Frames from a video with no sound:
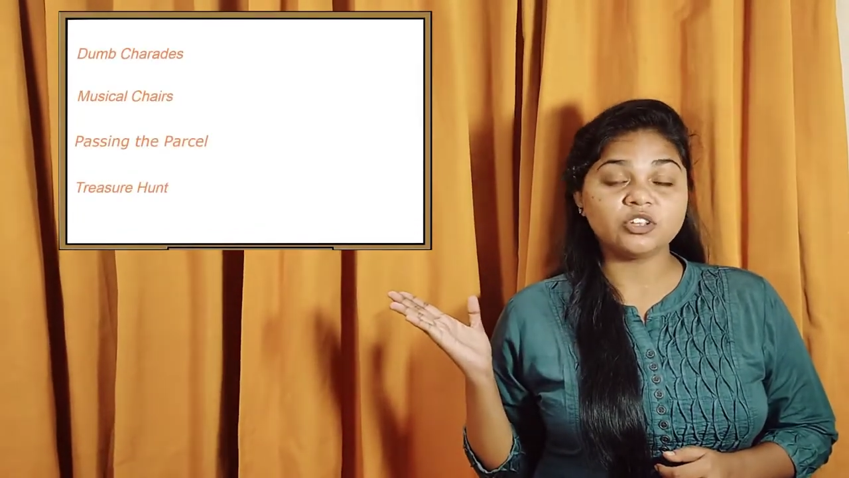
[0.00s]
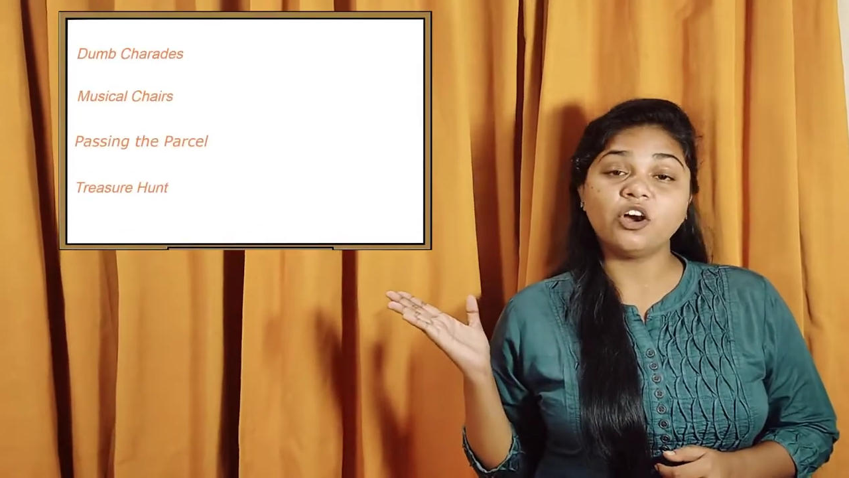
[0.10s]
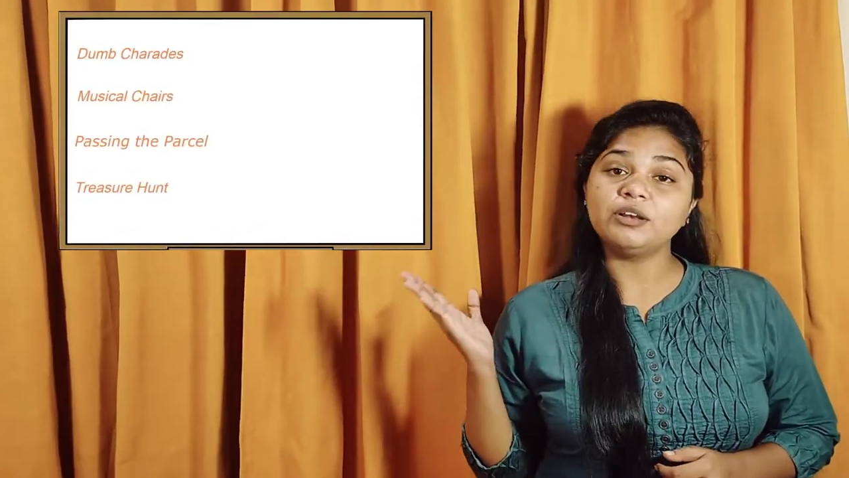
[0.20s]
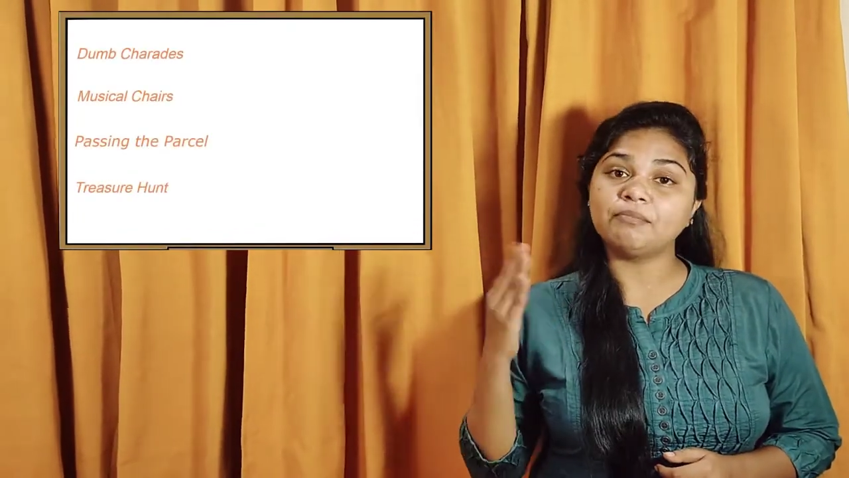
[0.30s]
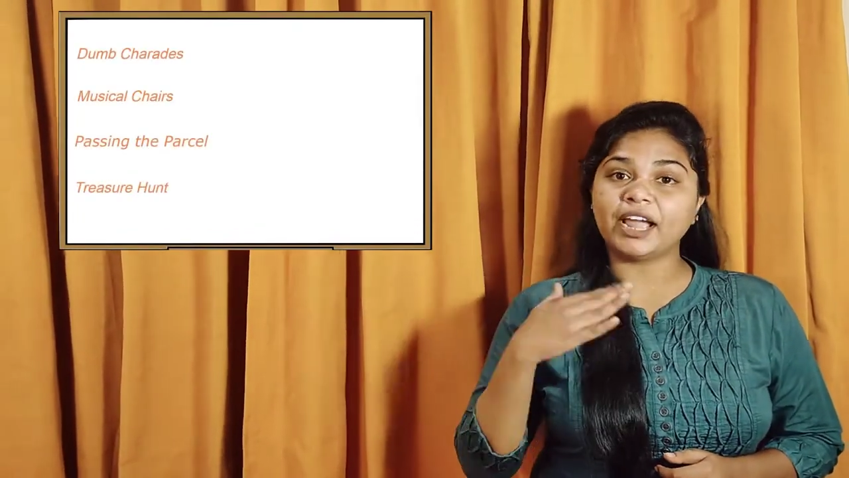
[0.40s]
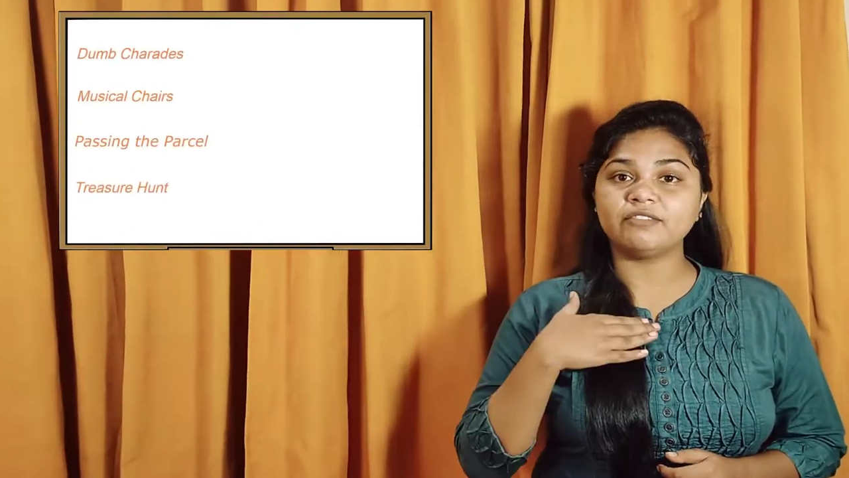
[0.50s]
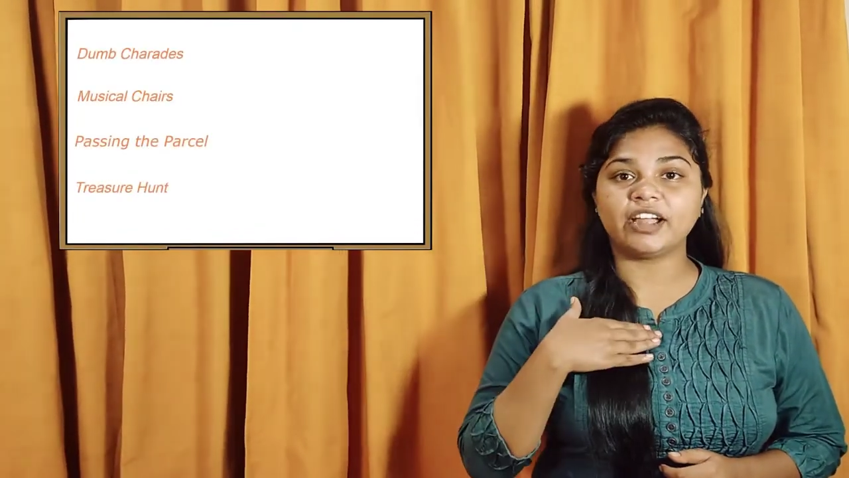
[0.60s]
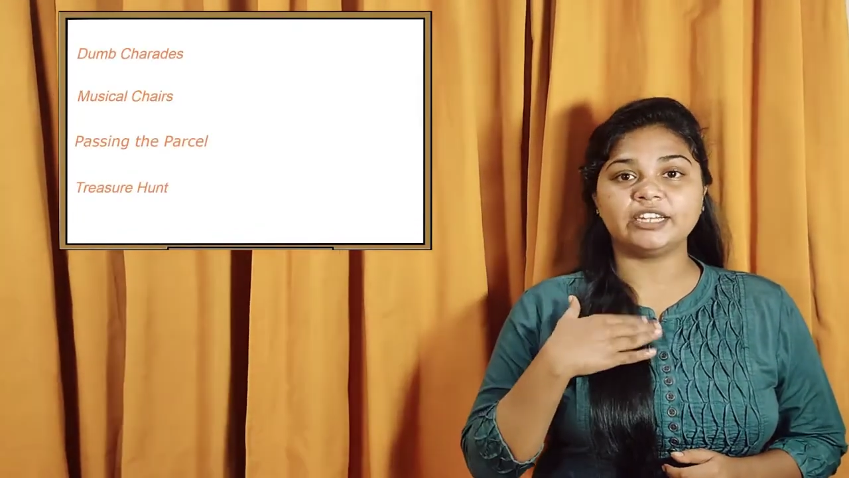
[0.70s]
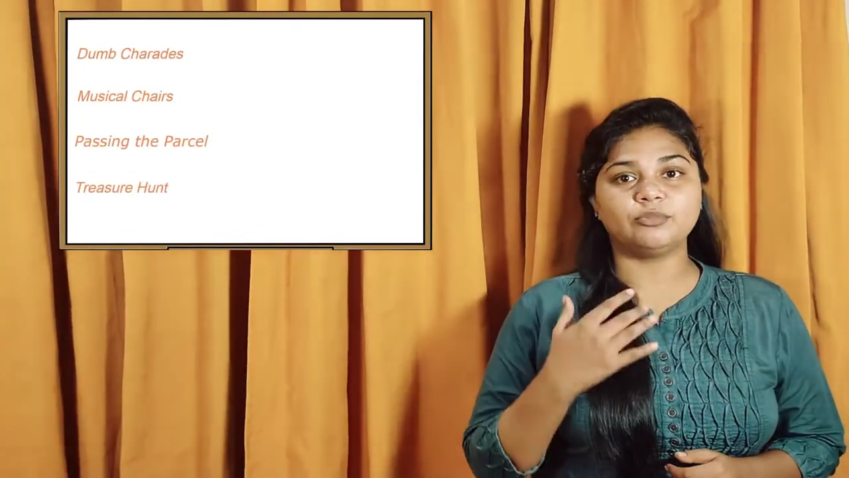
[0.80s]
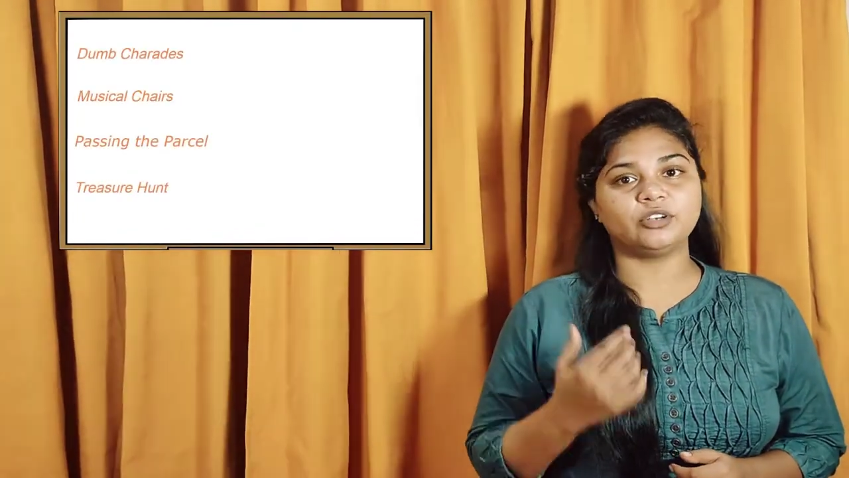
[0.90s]
on my
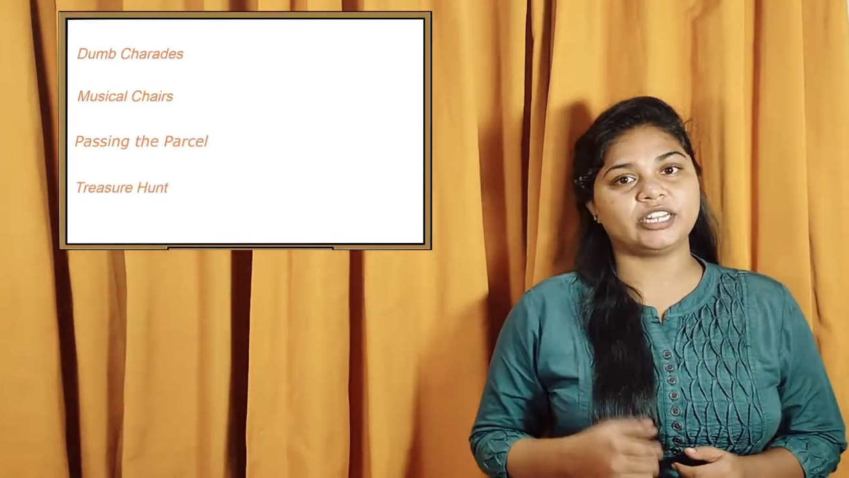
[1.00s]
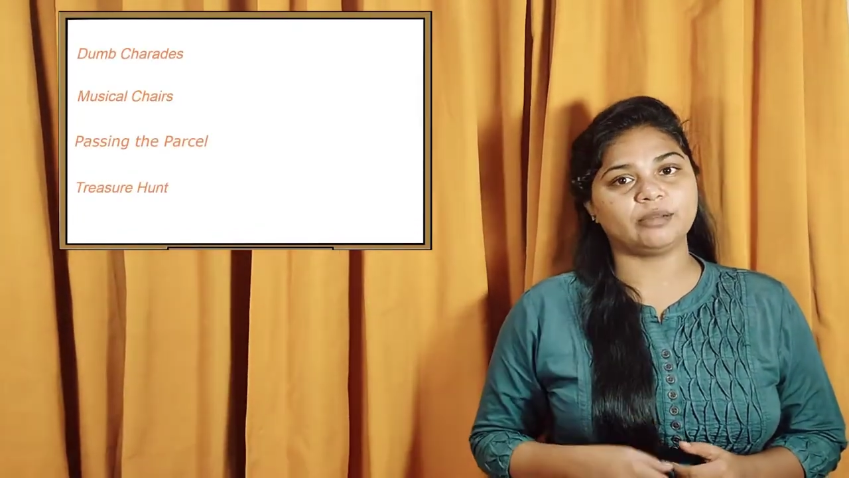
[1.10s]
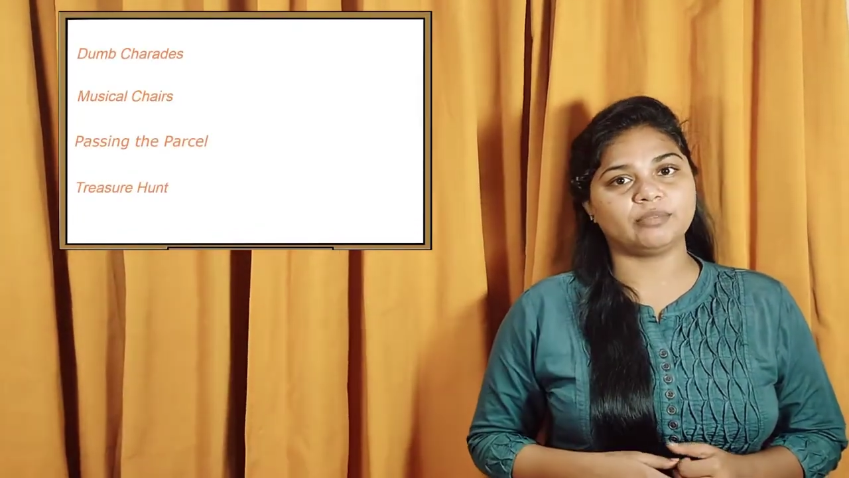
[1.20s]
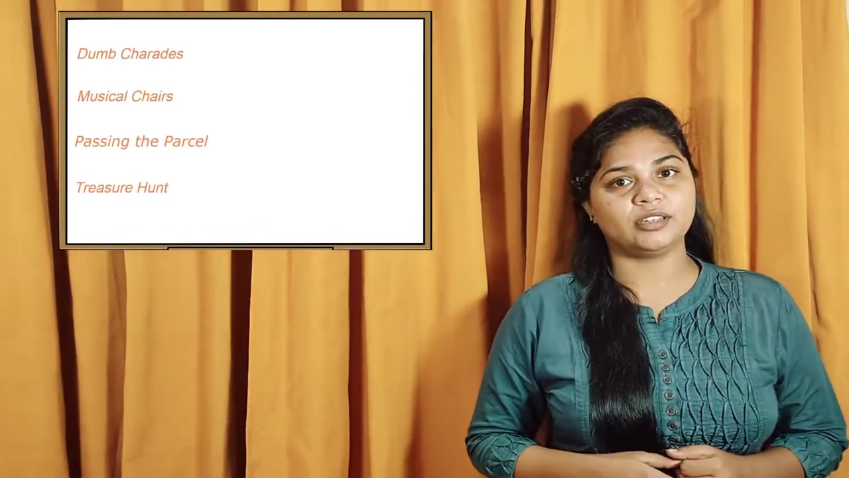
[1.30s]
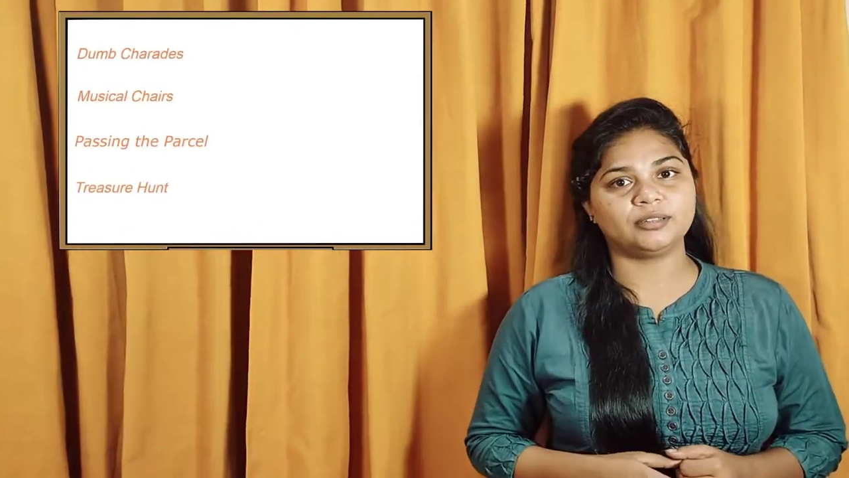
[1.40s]
whiteboard table.